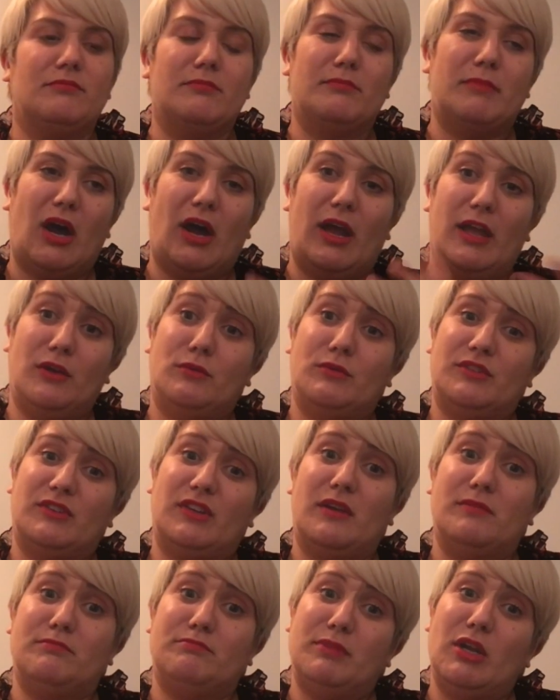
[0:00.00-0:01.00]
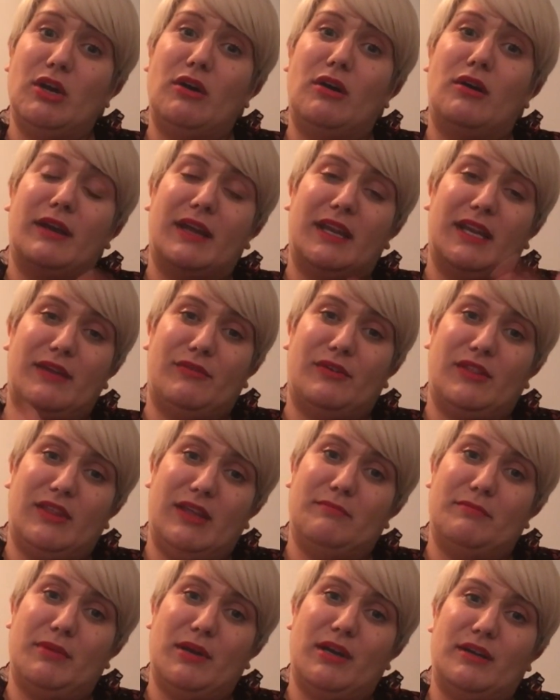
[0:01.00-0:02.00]
but I also blog and
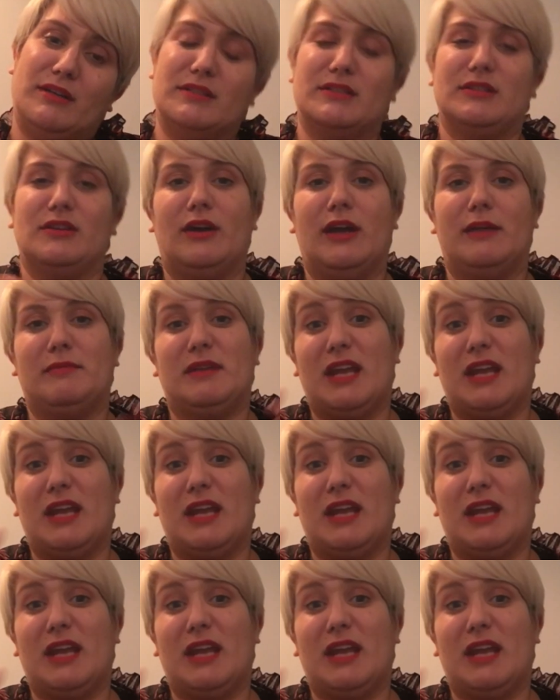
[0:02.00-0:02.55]
everything part time